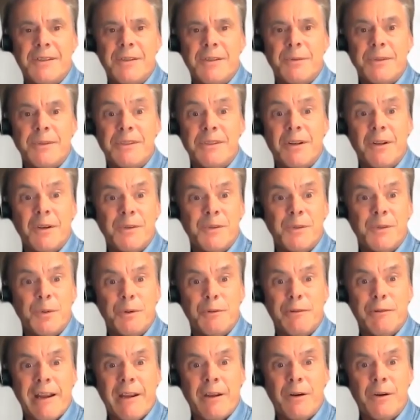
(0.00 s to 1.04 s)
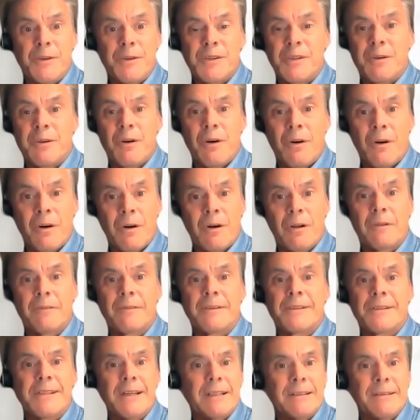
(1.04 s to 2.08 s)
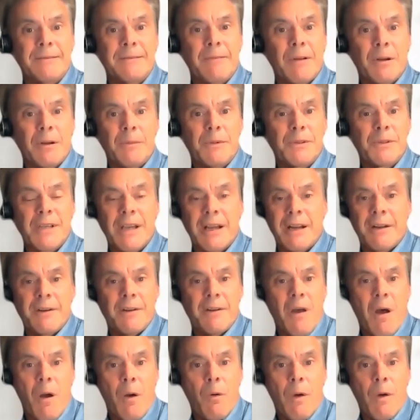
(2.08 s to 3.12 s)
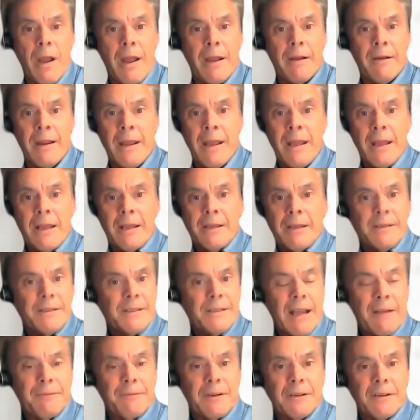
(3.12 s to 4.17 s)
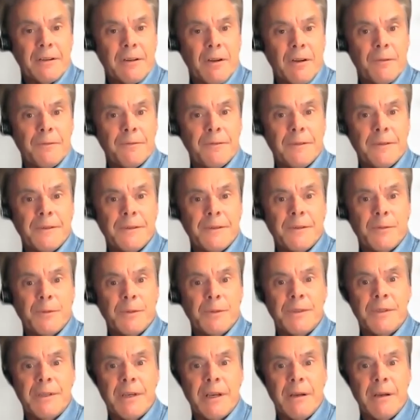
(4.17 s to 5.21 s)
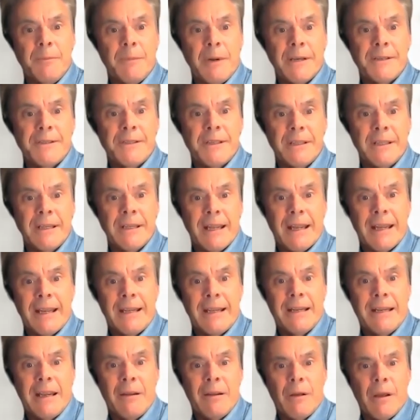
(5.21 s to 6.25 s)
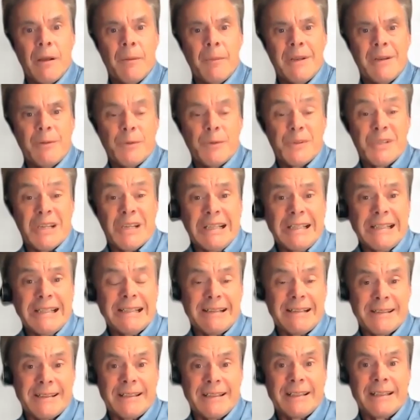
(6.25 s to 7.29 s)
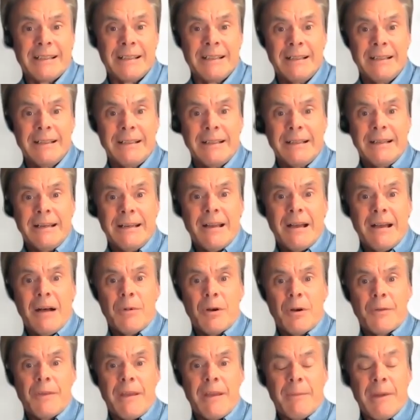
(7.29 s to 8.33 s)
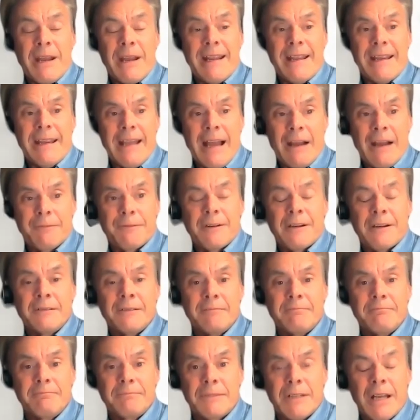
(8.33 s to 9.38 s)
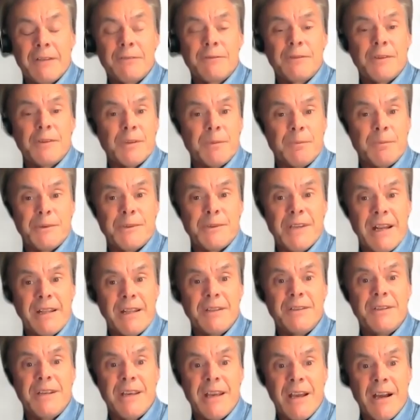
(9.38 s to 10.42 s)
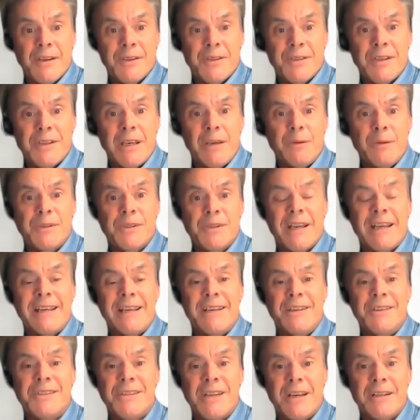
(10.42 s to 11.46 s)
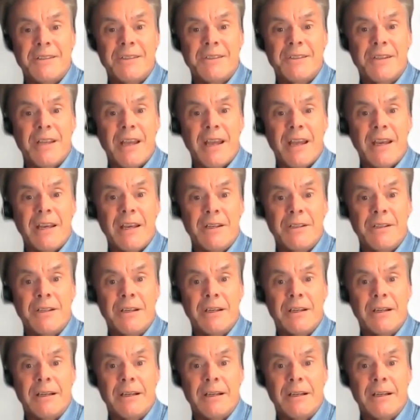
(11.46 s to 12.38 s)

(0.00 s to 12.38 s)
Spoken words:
So it's close to a record. So all of a sudden, almost out of nowhere, this African conference was buzzing. And it was clear, I think, among the many African countries that presented, the DRC was taking center stage.